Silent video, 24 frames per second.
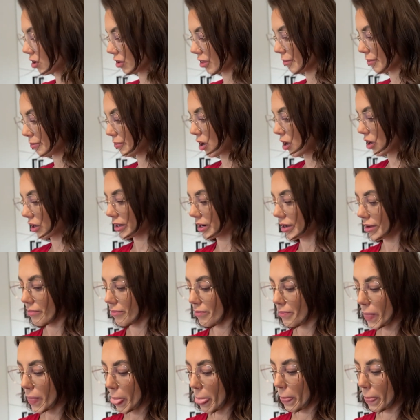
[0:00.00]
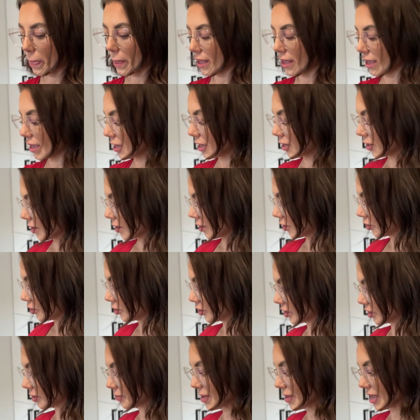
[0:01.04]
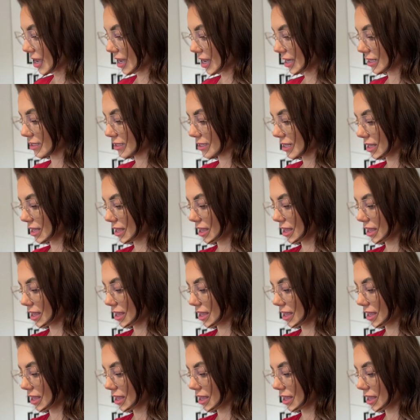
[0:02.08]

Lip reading: the bottom, just because